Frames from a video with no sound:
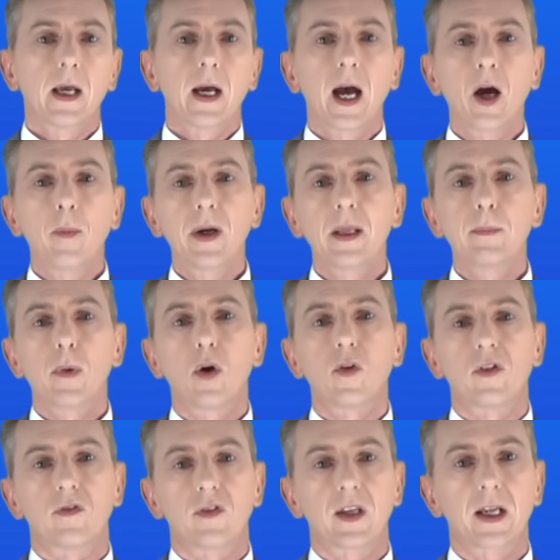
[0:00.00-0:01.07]
How many
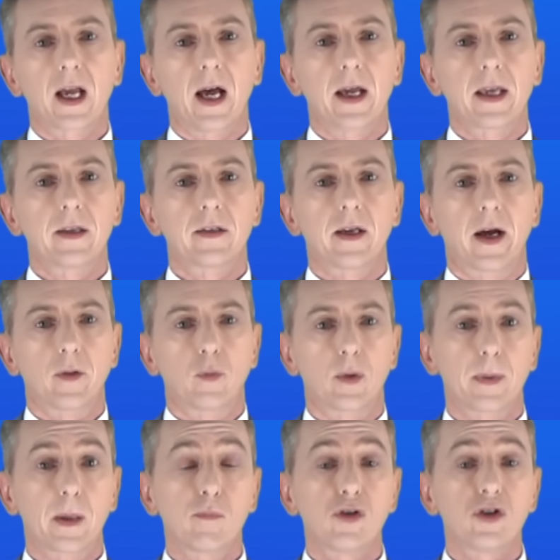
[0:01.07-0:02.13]
moles of zinc iodide would
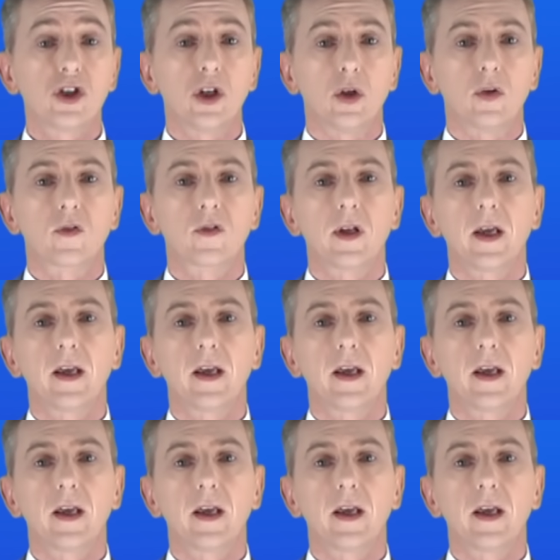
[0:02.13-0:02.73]
be produced